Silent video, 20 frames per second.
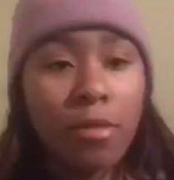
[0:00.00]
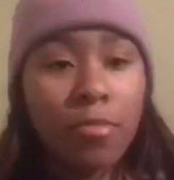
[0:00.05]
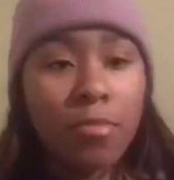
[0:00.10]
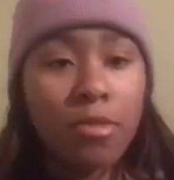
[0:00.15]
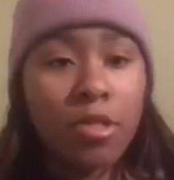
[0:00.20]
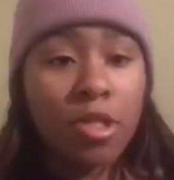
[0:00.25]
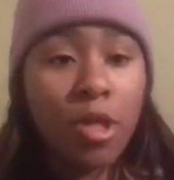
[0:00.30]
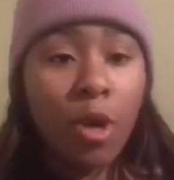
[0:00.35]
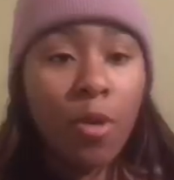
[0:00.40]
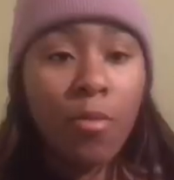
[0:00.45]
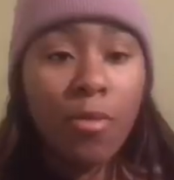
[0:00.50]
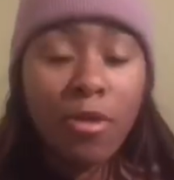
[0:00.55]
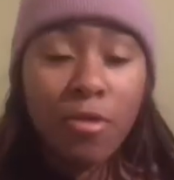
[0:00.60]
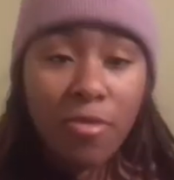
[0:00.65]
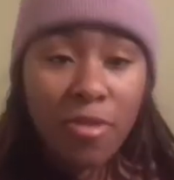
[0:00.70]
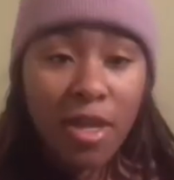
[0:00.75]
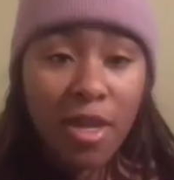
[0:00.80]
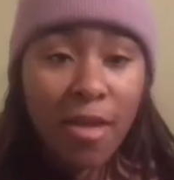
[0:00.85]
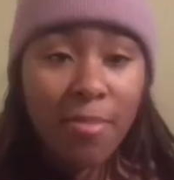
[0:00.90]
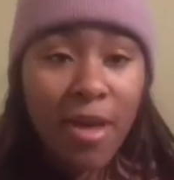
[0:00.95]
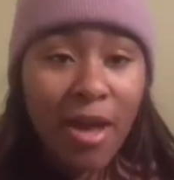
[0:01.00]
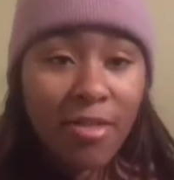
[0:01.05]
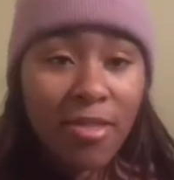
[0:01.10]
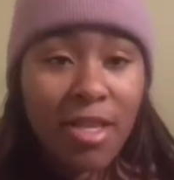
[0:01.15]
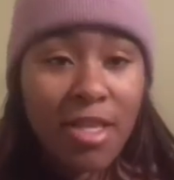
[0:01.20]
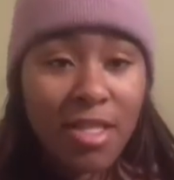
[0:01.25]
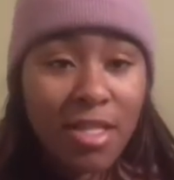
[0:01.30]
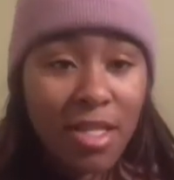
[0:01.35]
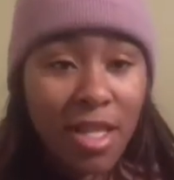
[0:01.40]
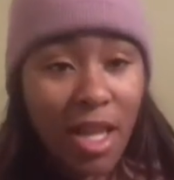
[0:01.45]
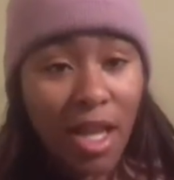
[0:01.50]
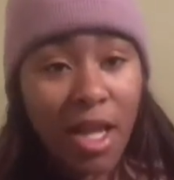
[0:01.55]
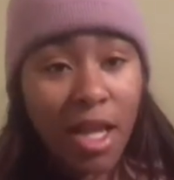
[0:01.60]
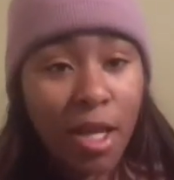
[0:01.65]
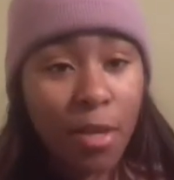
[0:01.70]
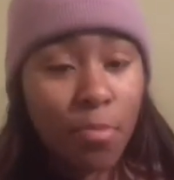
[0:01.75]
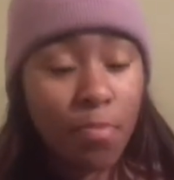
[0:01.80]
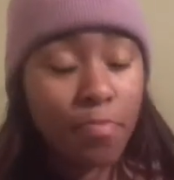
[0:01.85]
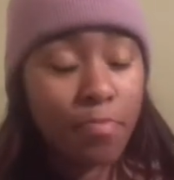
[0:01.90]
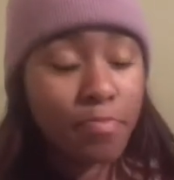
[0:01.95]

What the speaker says: So when you think about this name,